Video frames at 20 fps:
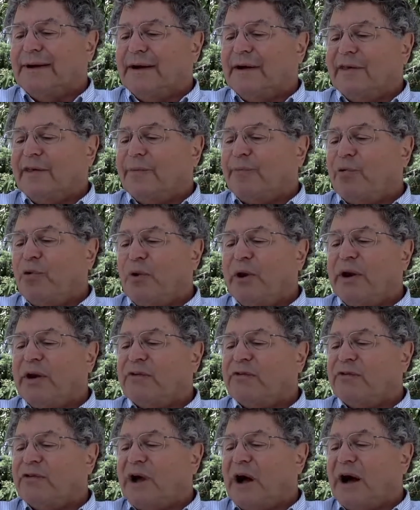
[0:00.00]
The point
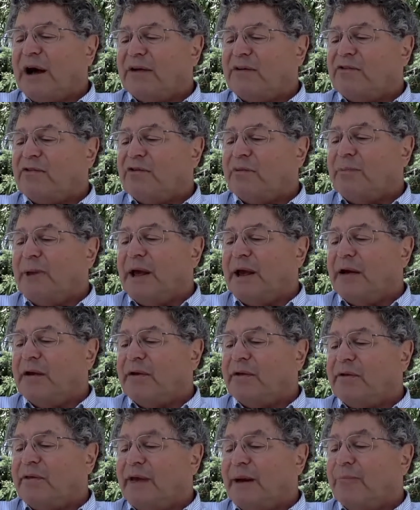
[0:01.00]
is not to make
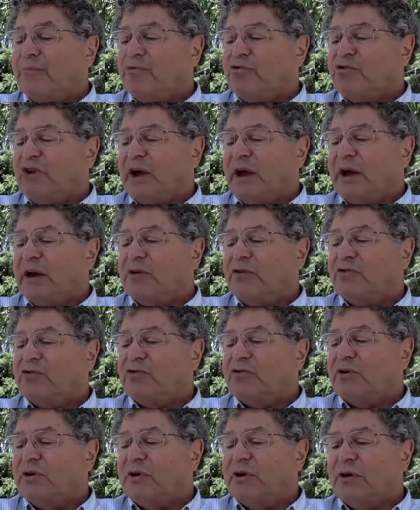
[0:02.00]
them
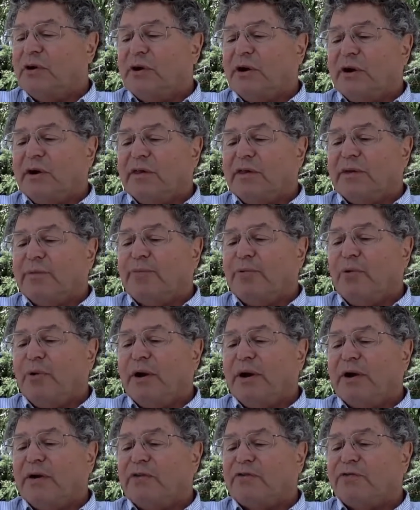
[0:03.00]
change. The
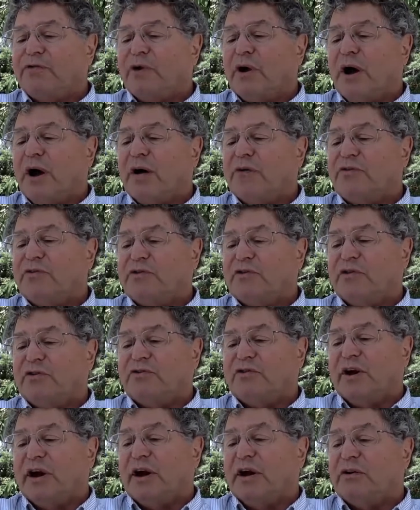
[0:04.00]
point is for us to
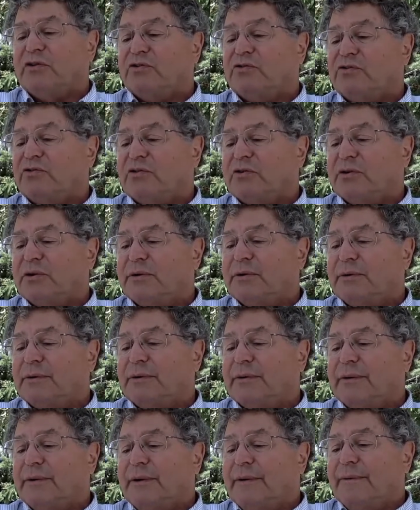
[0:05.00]
change.
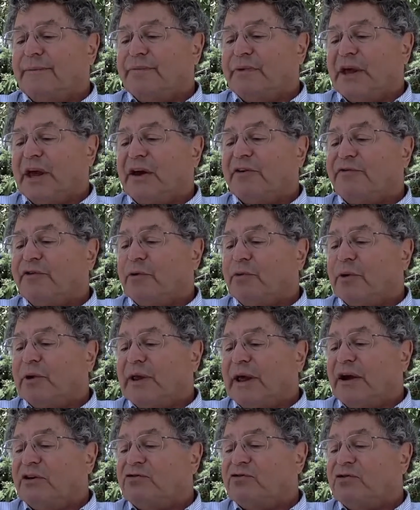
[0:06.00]
If a
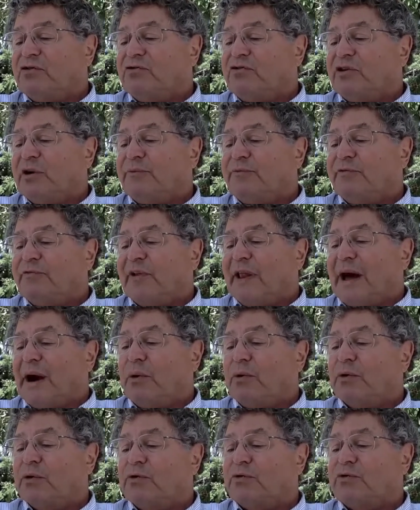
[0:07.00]
relationship
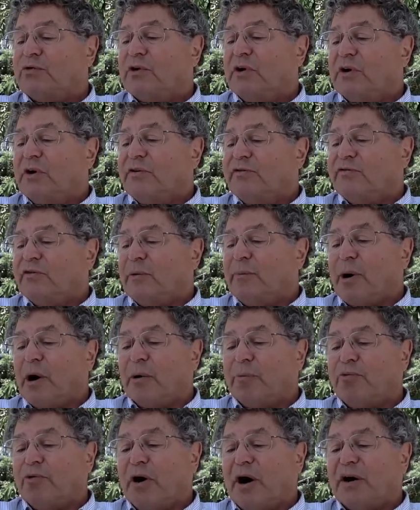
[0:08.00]
flowers from
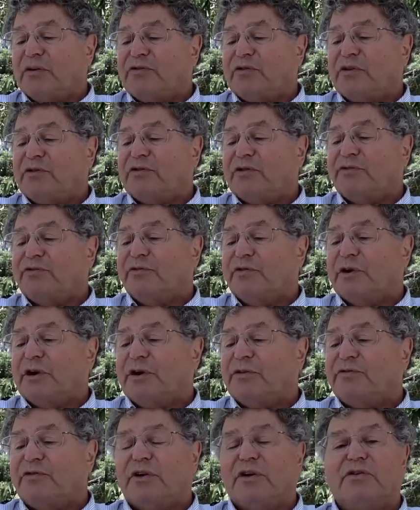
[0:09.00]
our process of
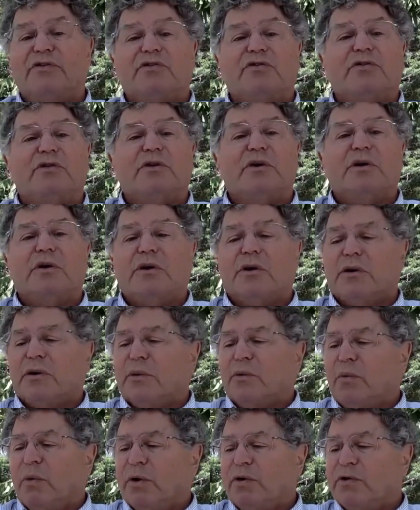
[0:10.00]
forgiveness,
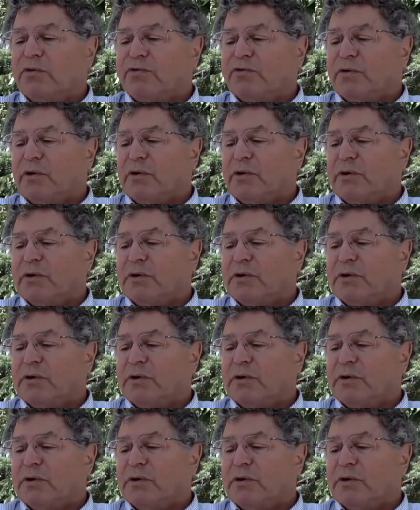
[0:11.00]
wonderful.